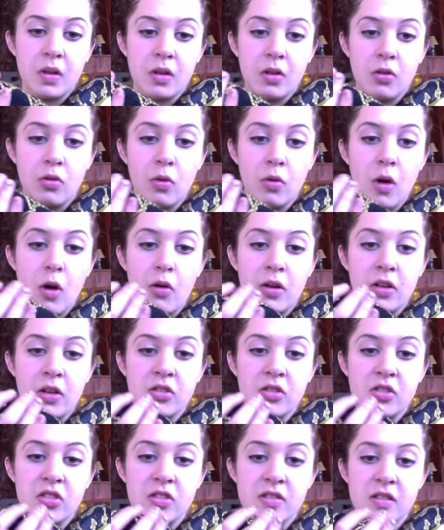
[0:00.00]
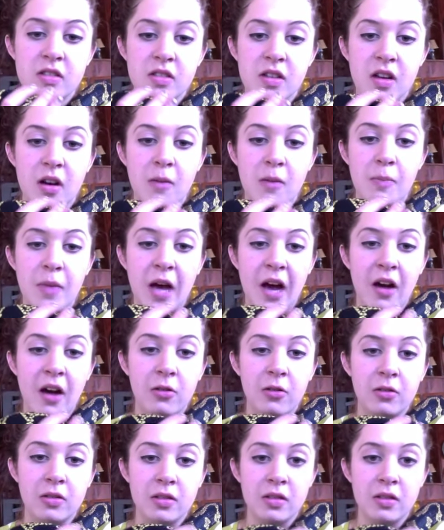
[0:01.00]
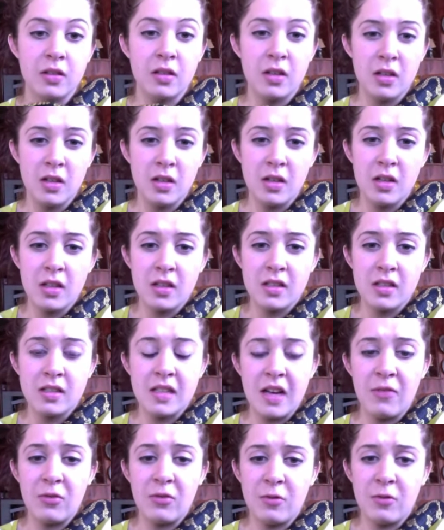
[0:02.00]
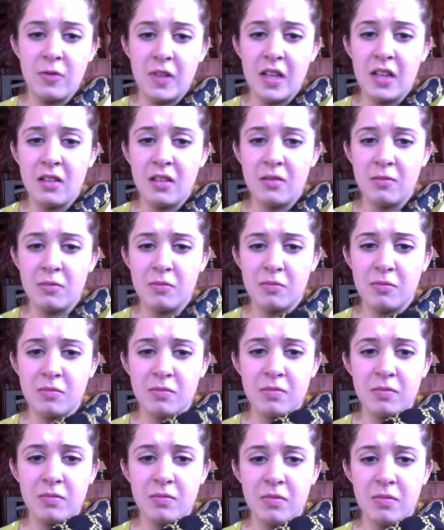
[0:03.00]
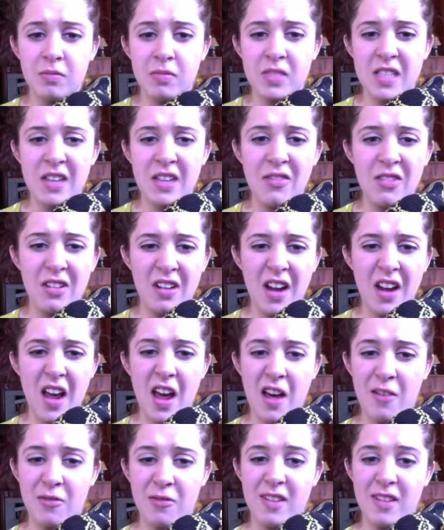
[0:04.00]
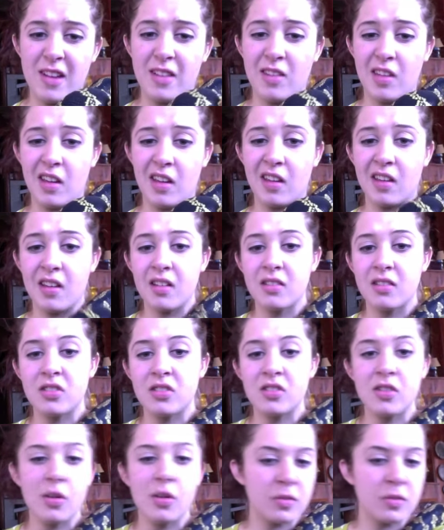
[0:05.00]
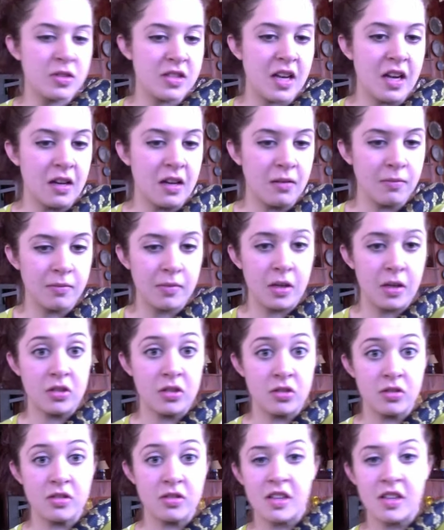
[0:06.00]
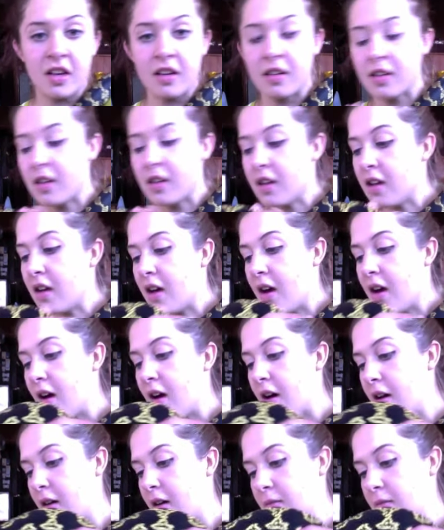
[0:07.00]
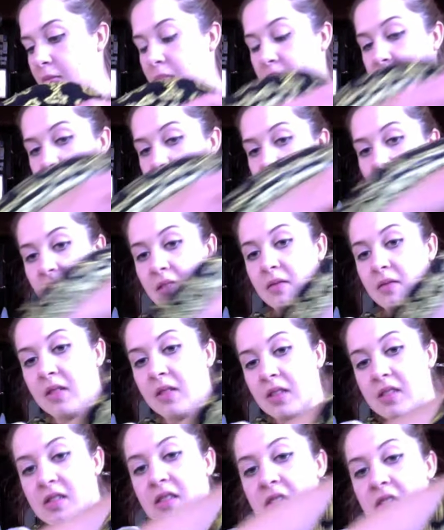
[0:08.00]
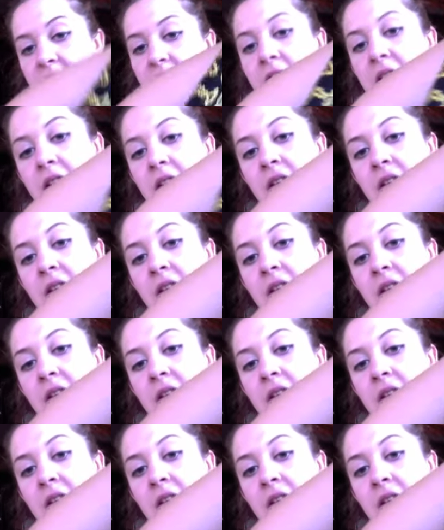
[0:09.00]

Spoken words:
growing. She's about 7 feet, 7.5, I think. She's almost 8, I should say. But yeah, this is her.